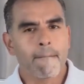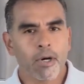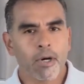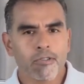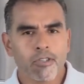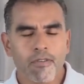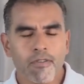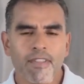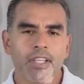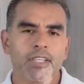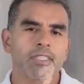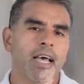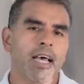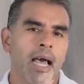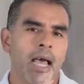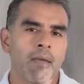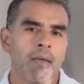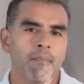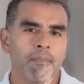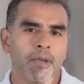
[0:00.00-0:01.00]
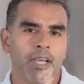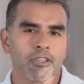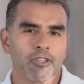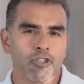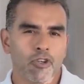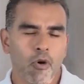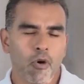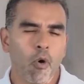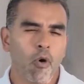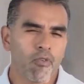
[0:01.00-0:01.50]
Most of the time,
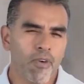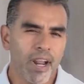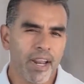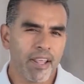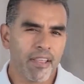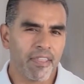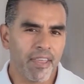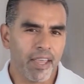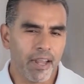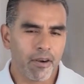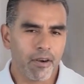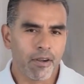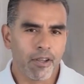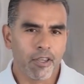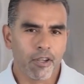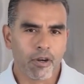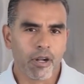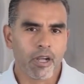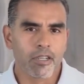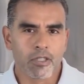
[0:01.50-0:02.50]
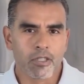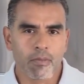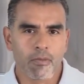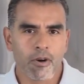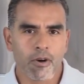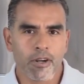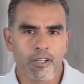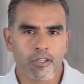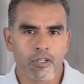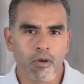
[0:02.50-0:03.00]
because you're already there, your
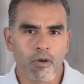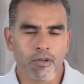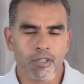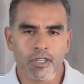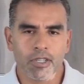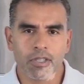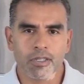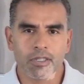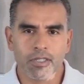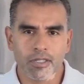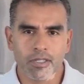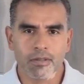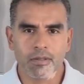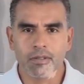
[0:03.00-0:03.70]
customer is going to